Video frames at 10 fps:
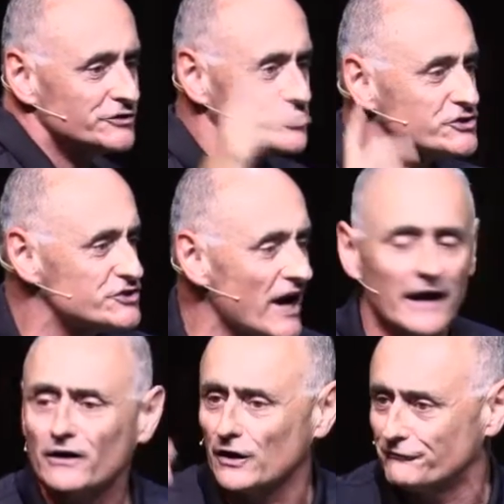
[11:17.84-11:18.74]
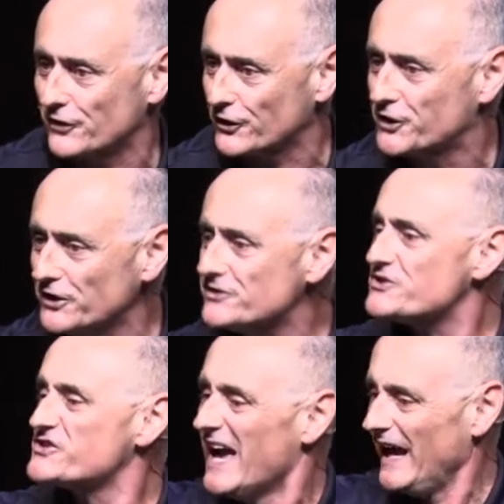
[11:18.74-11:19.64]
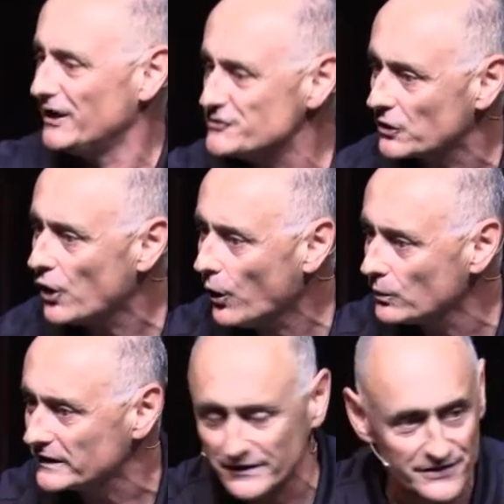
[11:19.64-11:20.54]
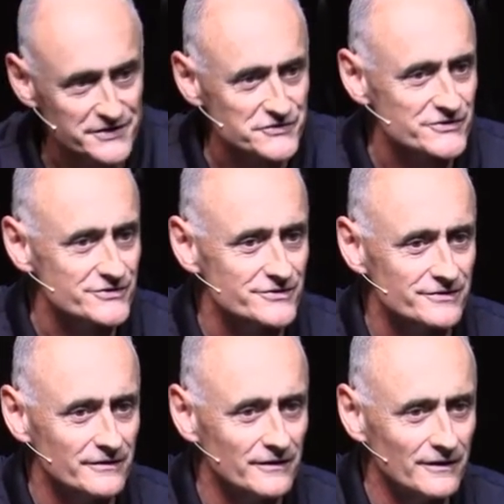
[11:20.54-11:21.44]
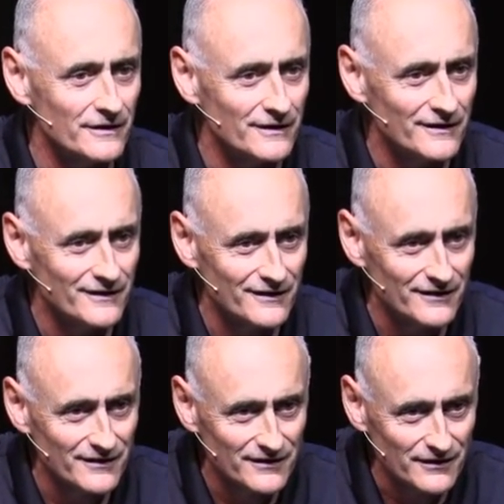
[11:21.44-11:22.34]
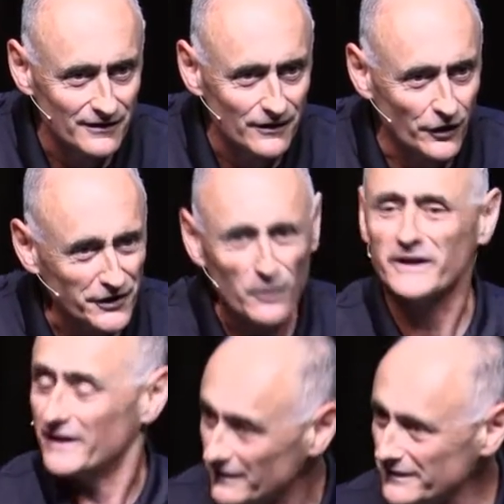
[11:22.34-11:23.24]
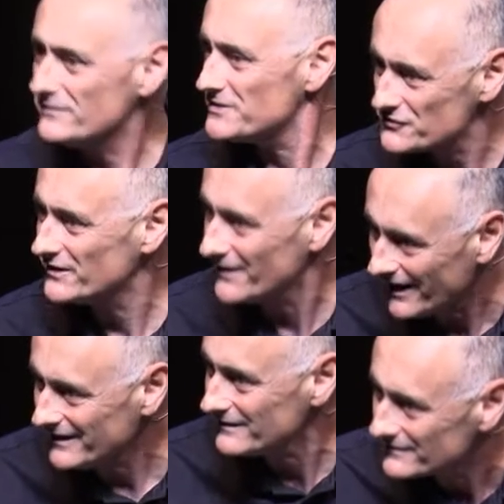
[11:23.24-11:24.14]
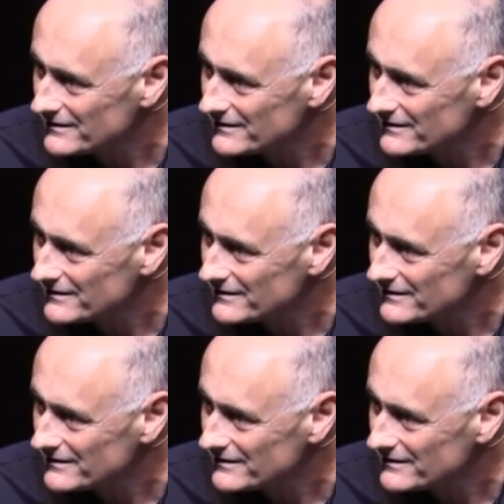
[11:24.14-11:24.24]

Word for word: to share of your goodness and your holiness. Are y'all getting this tonight?